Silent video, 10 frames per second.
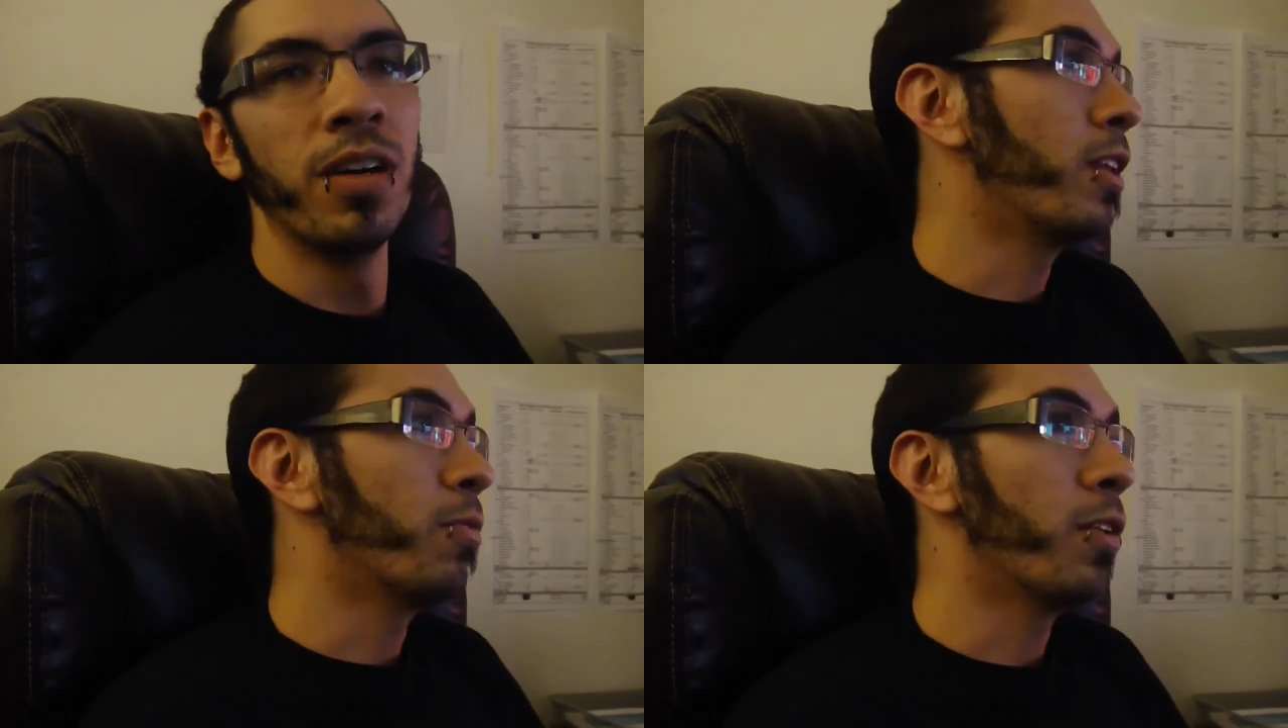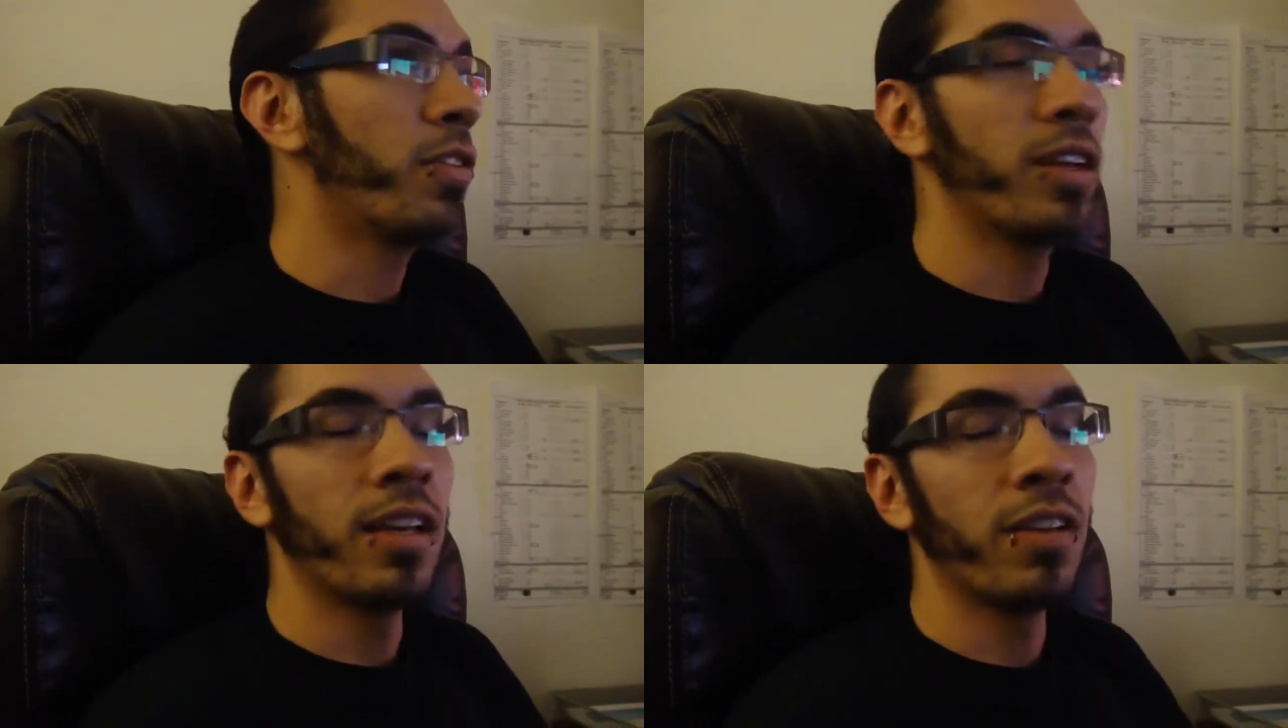And the
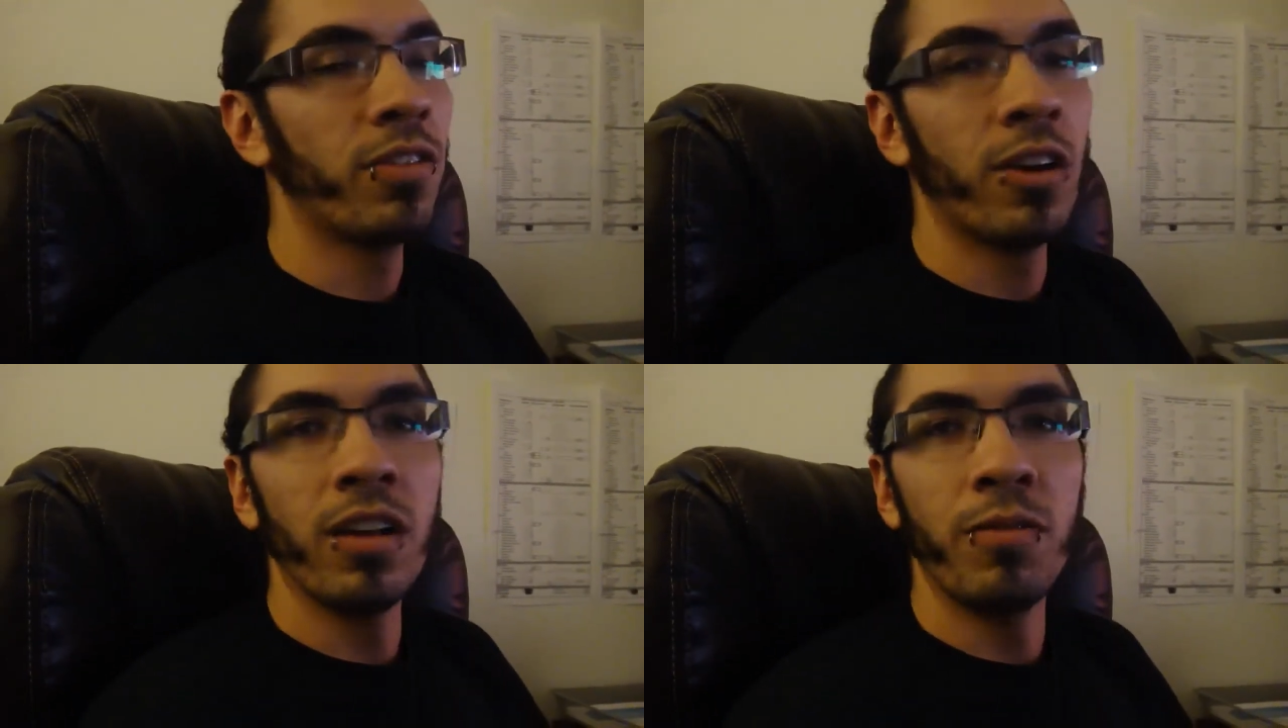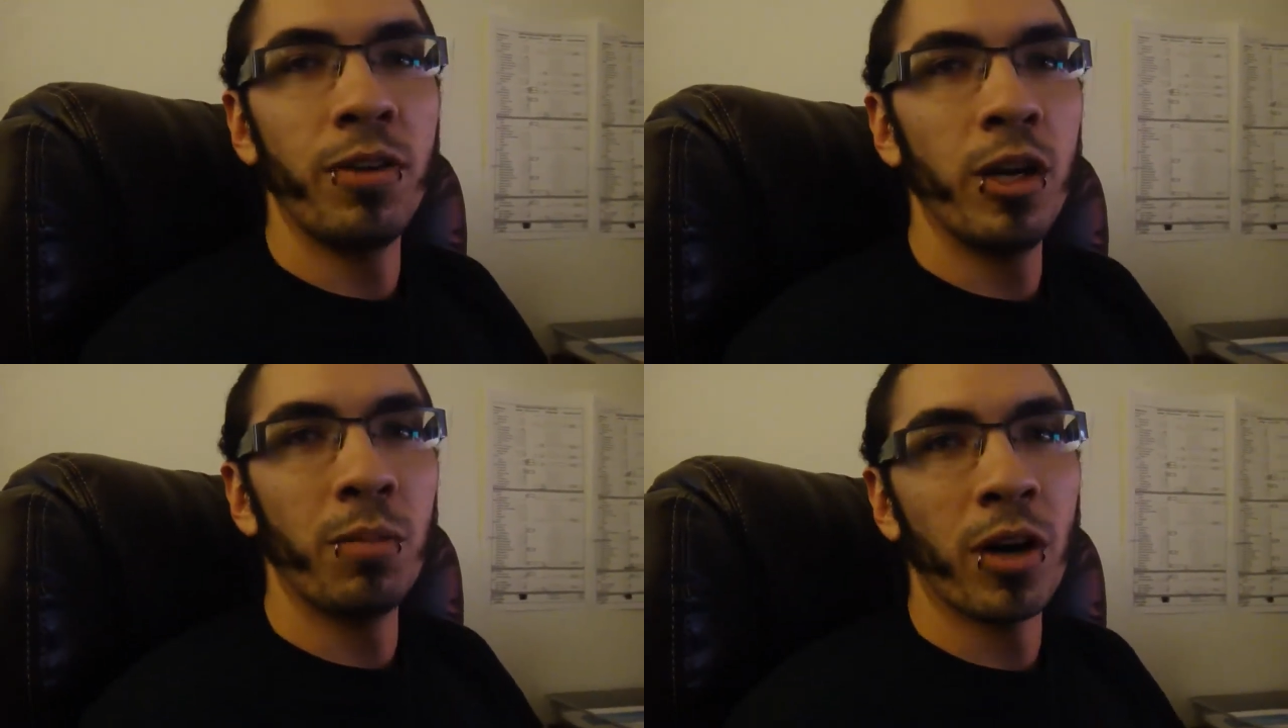first thing to get started in
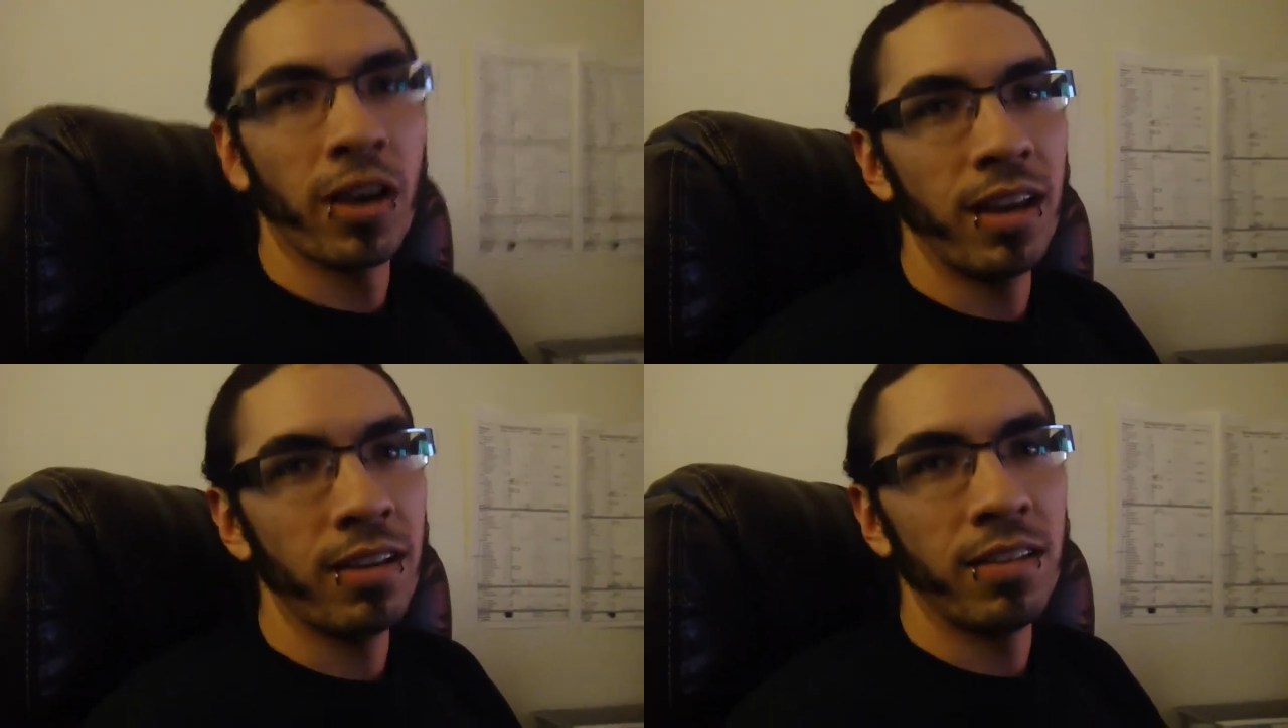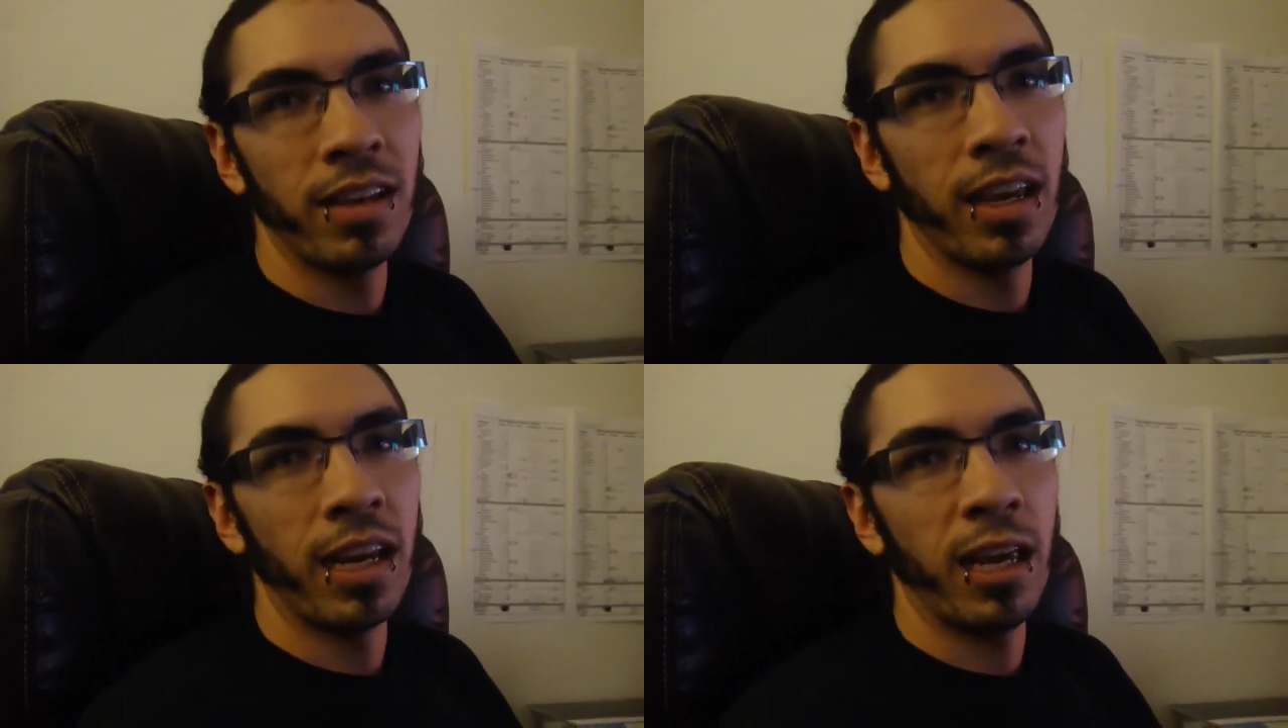video marketing is
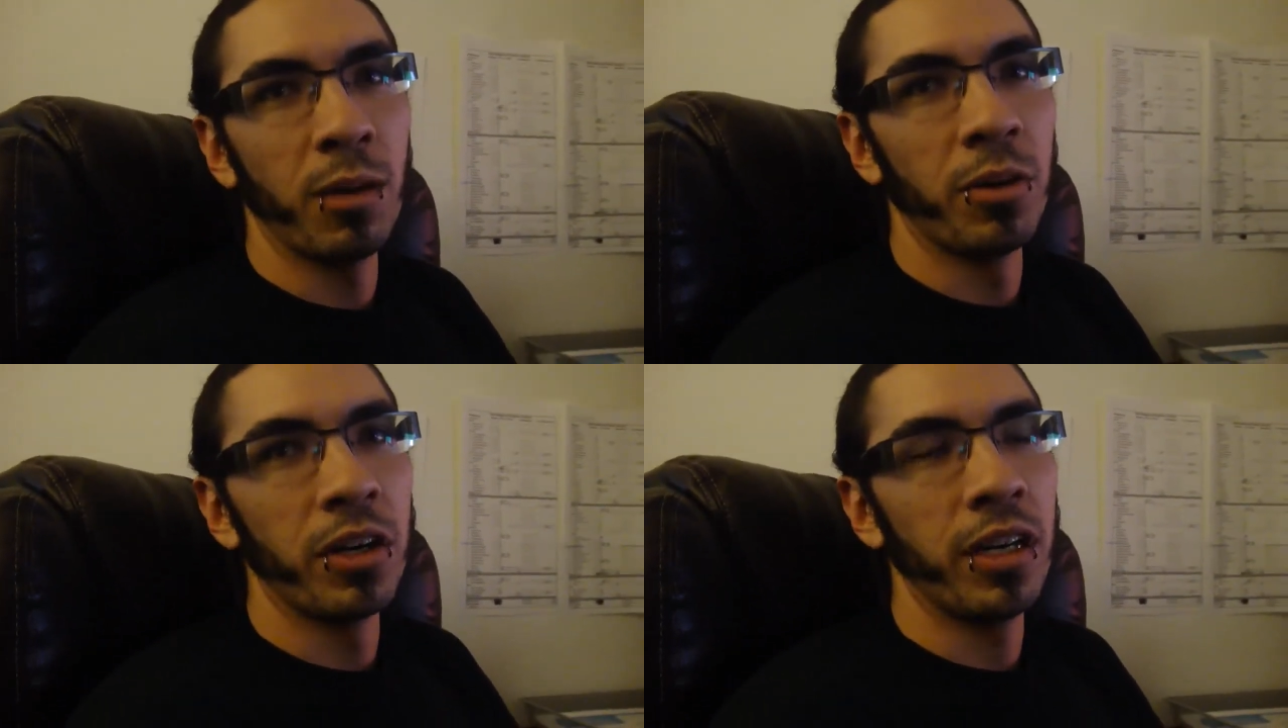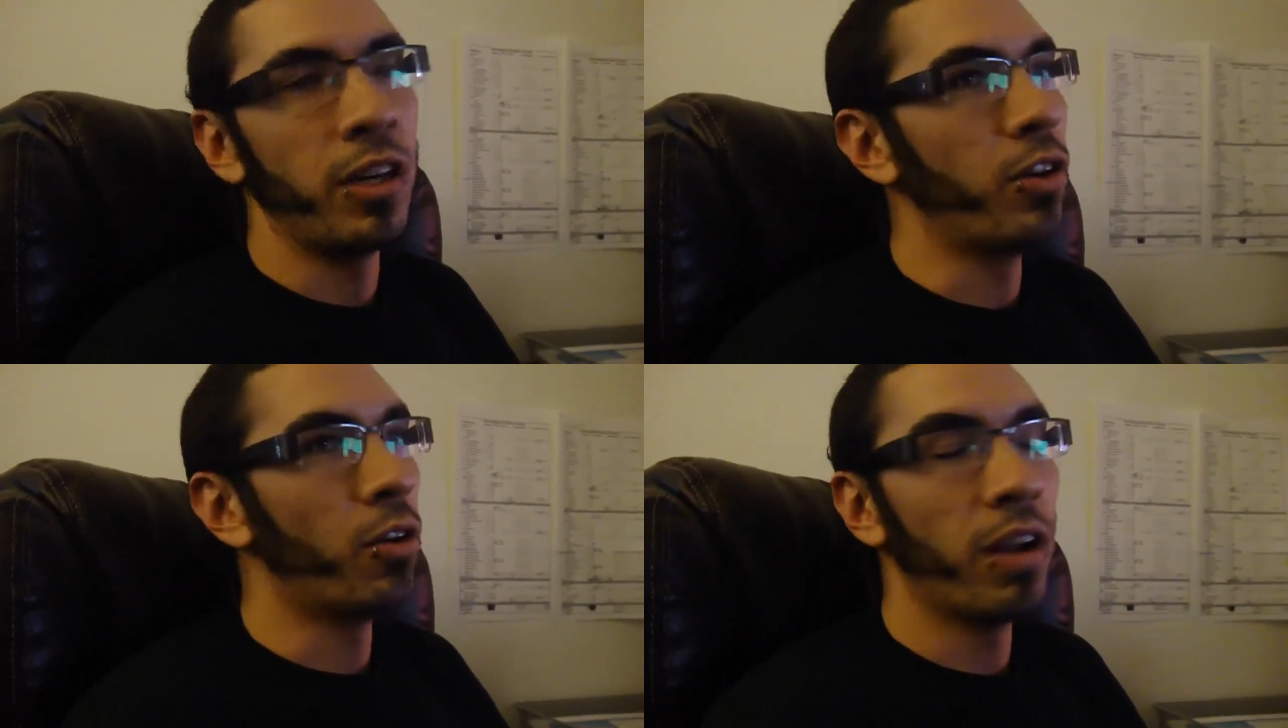to get a camera, and
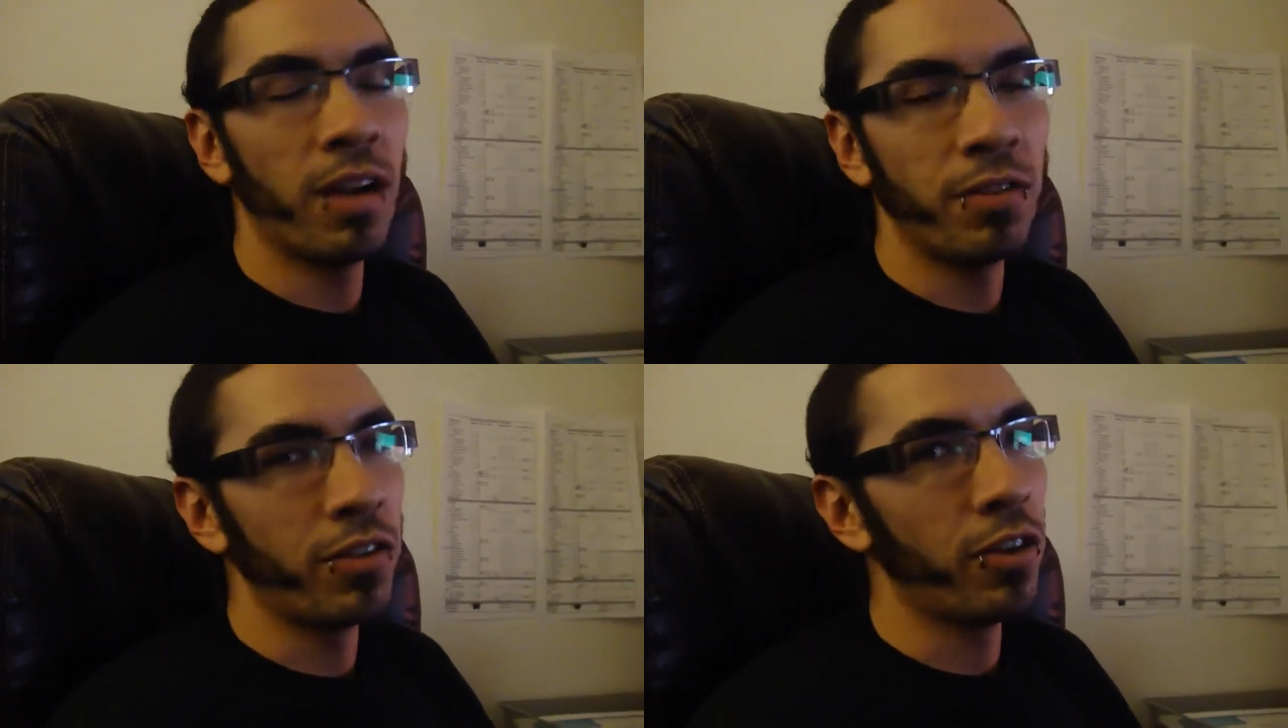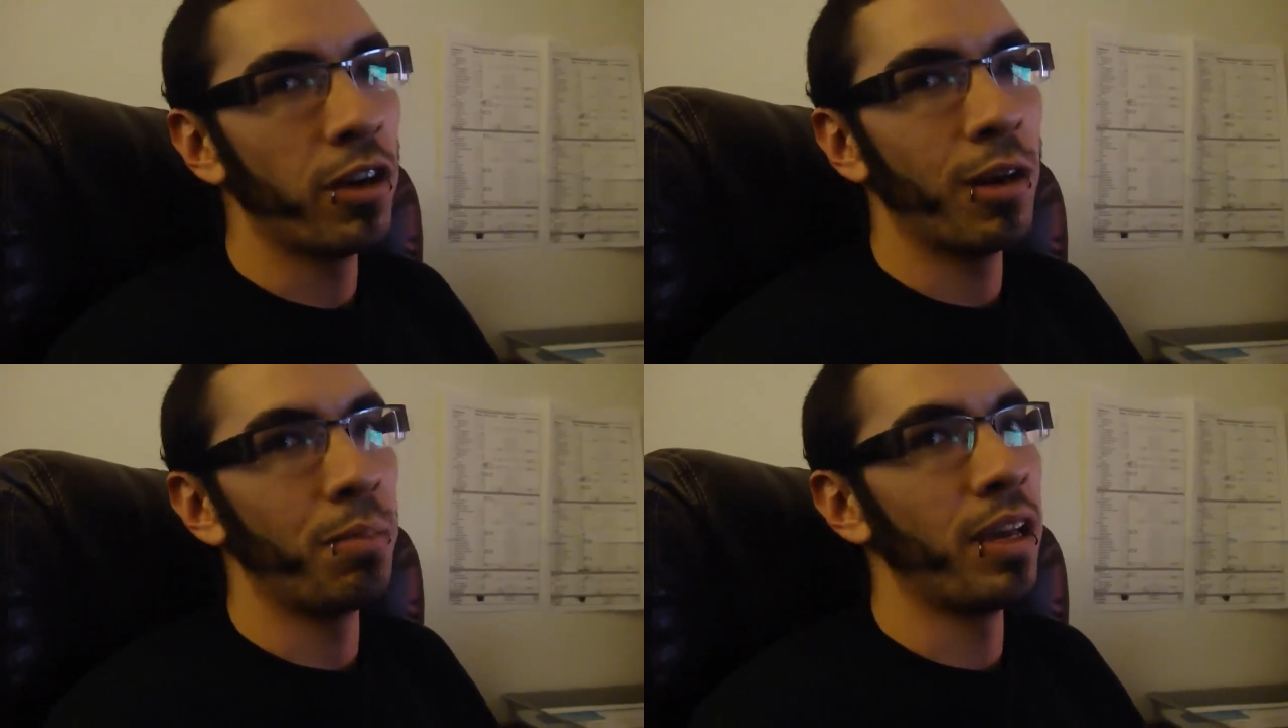you don't have to
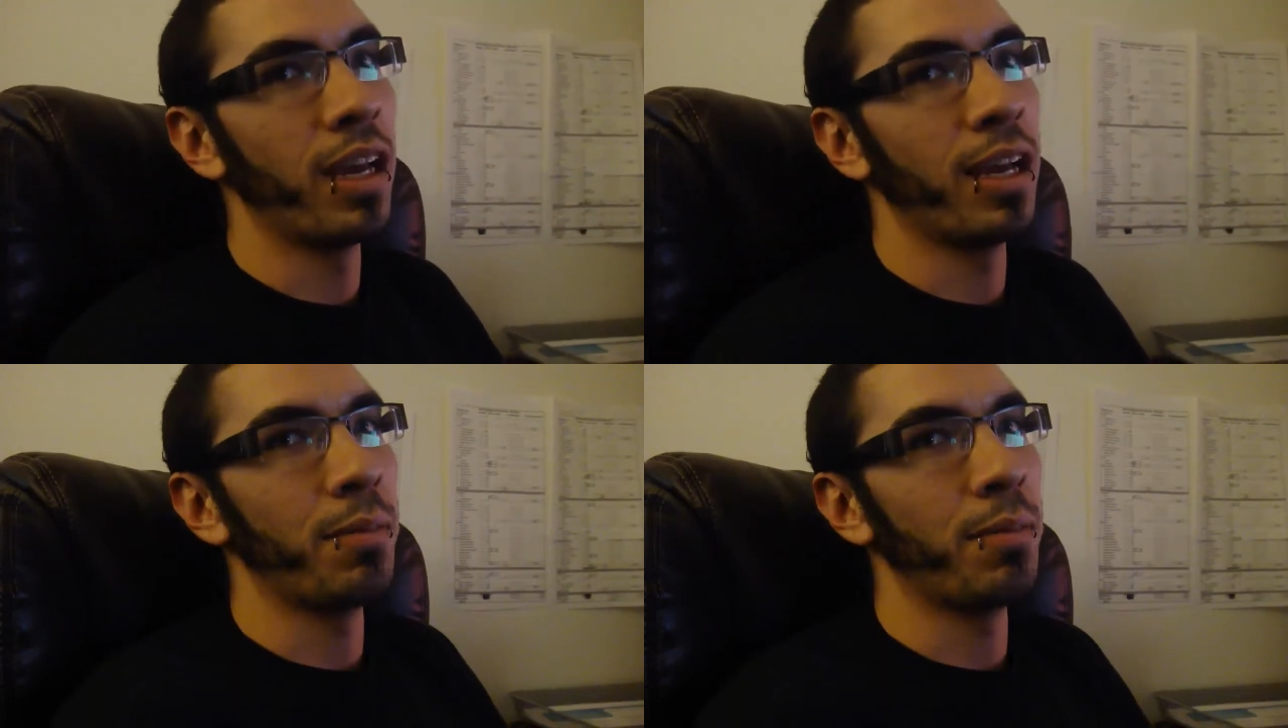start out big.